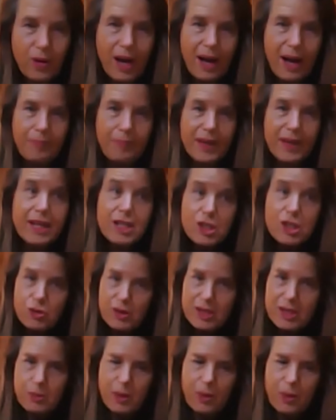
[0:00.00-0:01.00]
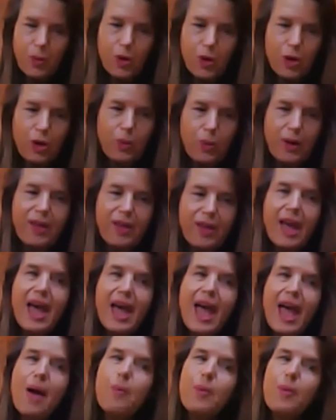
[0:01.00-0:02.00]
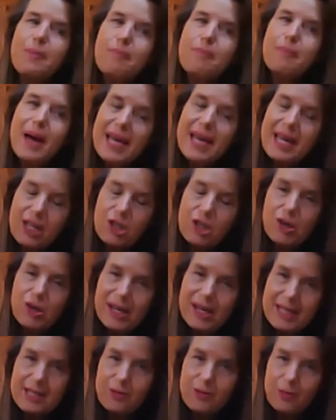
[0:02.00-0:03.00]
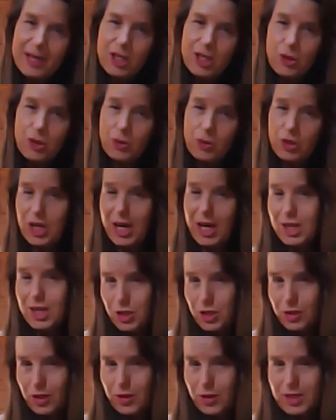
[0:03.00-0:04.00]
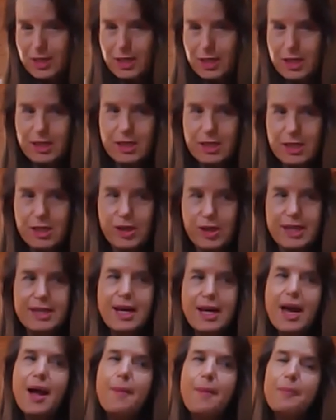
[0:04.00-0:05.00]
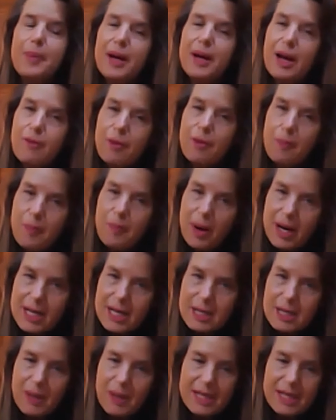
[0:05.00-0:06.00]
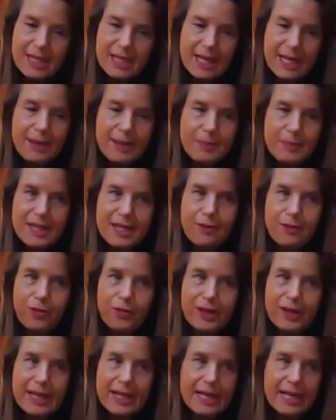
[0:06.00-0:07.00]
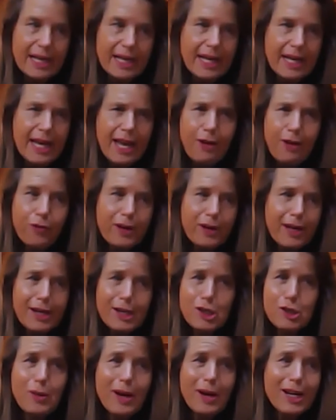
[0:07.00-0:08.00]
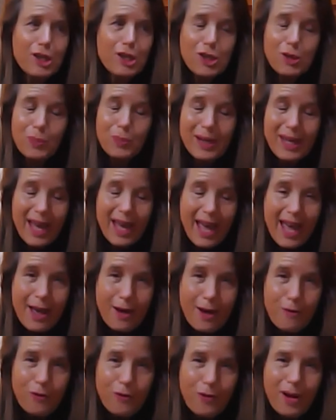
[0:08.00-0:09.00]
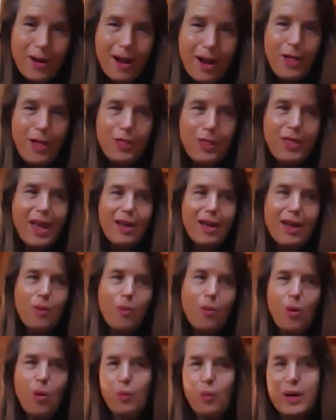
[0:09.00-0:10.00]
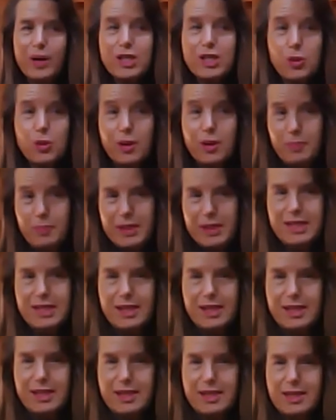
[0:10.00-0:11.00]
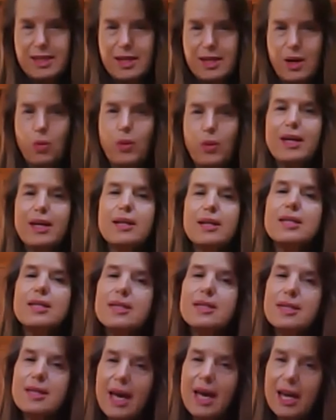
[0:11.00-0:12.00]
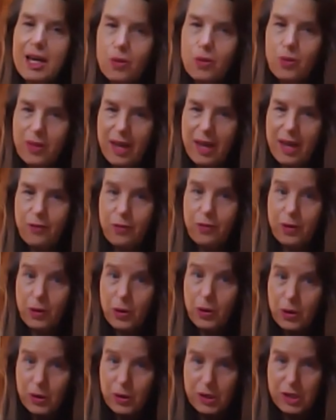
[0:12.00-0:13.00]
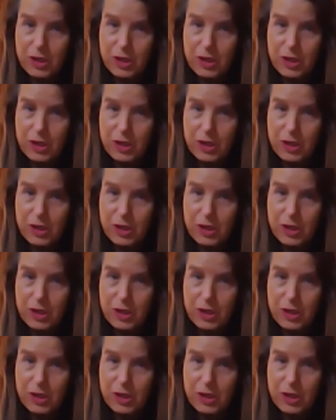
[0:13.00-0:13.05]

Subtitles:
industries we work with, and we make transformational change in those industries. But I remind my teams every interaction we have that what we do in business, we can scale that for good.